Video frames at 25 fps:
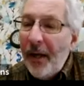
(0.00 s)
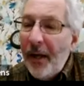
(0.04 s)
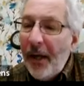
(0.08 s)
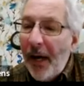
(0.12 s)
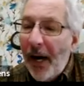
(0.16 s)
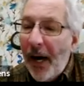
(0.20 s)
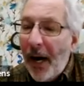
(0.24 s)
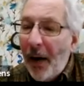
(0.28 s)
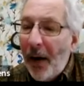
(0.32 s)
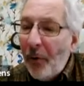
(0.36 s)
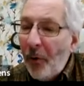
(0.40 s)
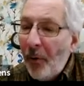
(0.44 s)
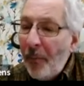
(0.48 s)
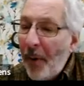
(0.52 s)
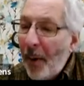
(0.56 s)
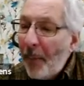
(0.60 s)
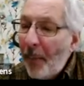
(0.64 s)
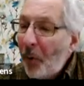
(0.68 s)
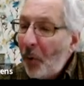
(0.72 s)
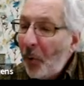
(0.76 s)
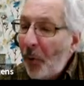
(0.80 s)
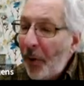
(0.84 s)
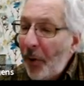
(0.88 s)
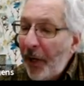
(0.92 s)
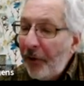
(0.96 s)

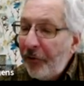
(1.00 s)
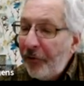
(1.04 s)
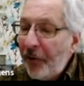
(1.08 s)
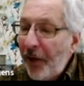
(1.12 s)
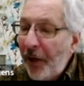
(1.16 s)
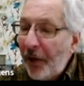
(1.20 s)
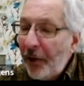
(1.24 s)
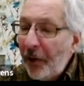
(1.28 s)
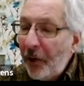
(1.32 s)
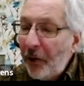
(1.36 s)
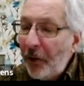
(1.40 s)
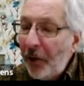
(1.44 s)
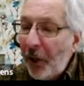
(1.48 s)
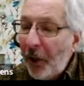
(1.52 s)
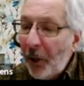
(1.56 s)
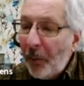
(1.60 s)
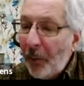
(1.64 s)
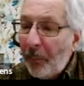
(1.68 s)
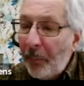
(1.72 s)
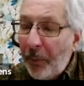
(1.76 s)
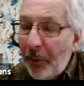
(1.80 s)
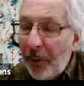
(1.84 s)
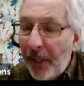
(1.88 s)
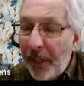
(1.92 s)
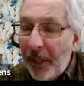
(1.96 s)
Remember what I said earlier,
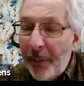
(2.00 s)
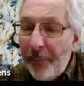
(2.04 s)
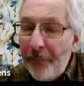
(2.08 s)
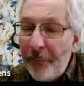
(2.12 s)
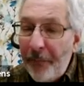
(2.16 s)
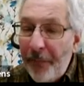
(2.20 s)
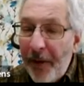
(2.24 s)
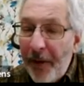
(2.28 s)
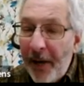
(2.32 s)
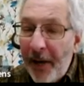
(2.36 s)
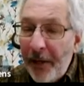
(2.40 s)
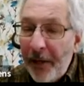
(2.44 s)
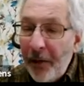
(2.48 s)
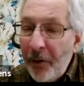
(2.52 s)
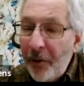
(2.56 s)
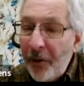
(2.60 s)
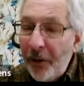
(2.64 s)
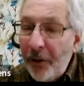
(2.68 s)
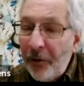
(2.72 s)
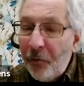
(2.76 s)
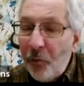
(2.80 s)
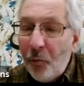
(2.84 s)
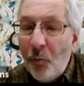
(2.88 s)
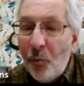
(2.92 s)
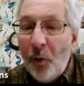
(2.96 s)
plenum fan
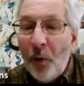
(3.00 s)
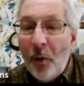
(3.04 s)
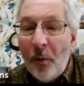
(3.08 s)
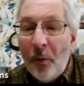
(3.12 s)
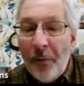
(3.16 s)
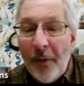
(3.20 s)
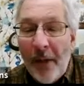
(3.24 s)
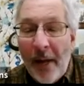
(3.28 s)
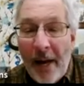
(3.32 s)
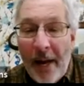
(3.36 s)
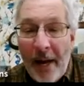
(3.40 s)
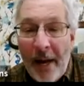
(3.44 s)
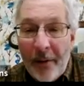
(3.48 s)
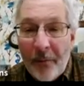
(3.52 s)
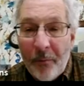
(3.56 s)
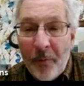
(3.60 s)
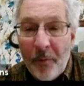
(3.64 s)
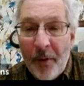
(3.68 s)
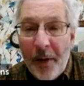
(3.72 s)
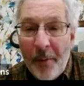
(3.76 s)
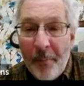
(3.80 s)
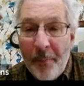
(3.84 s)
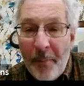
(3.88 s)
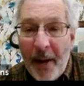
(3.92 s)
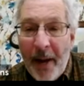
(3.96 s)
units will not
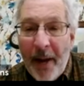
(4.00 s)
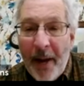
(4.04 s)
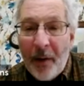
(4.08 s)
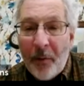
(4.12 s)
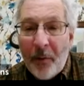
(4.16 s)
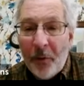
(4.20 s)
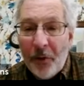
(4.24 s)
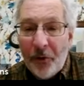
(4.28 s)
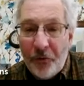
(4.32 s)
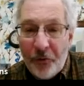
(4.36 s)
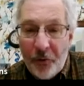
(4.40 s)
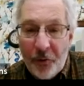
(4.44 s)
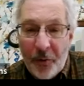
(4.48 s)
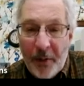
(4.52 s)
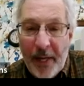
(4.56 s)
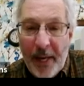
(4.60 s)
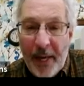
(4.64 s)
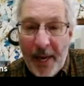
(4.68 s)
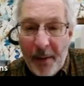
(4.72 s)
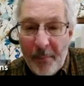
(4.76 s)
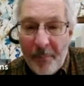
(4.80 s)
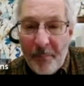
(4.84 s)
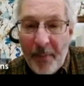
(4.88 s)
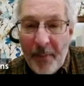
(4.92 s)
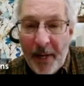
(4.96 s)
run backwards. You
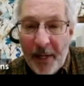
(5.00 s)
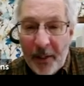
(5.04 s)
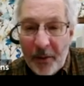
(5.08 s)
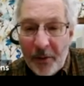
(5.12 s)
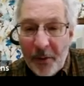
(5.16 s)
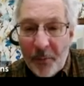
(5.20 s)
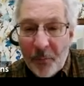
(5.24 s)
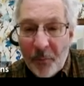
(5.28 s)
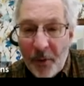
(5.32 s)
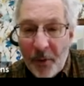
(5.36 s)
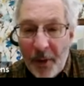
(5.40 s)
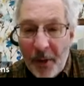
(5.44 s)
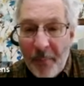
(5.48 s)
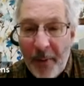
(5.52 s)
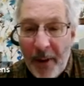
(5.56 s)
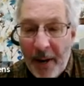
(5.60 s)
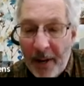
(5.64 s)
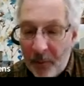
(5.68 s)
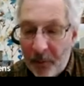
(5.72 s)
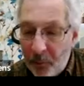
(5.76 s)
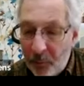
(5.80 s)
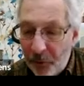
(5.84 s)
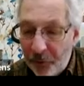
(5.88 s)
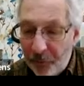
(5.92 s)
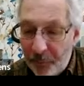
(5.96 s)
can't make them run
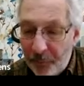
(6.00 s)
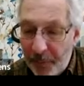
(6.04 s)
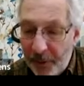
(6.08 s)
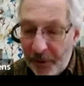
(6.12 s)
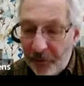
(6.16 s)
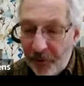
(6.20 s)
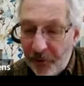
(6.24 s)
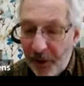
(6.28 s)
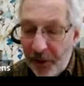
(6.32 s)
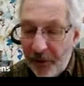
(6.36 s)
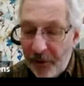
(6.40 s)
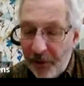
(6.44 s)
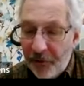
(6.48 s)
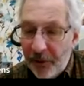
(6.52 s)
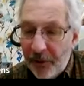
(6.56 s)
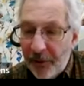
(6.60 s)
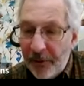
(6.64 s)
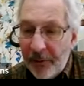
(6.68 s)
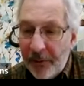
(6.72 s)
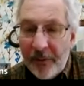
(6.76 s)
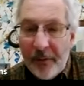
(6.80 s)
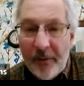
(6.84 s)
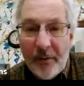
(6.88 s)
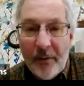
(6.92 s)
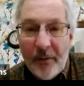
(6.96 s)
backwards by
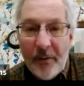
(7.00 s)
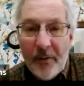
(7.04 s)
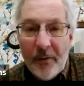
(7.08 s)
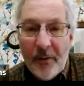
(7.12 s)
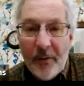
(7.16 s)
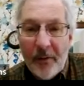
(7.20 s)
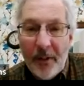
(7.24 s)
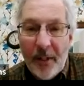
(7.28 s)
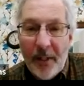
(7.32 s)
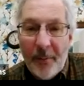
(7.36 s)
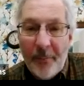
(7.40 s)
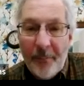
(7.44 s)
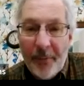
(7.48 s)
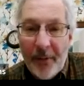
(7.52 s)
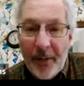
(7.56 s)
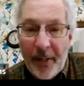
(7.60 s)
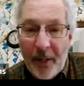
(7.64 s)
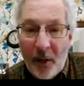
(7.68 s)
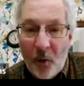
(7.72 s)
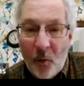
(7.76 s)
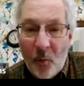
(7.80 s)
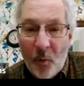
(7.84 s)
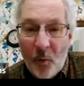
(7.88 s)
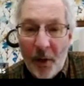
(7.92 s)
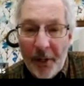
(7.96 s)
changing the
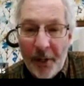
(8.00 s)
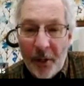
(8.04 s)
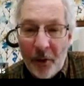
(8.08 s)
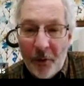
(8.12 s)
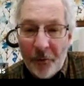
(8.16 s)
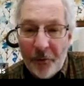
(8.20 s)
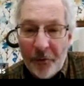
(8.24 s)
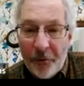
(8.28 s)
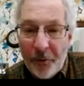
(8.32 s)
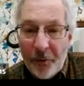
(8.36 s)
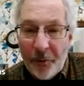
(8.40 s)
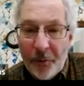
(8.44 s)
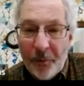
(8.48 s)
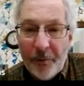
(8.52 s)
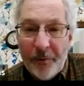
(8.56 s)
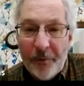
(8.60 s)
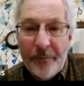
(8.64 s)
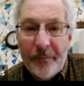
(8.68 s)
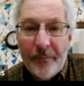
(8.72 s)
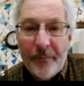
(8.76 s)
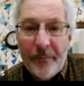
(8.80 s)
L1, L2.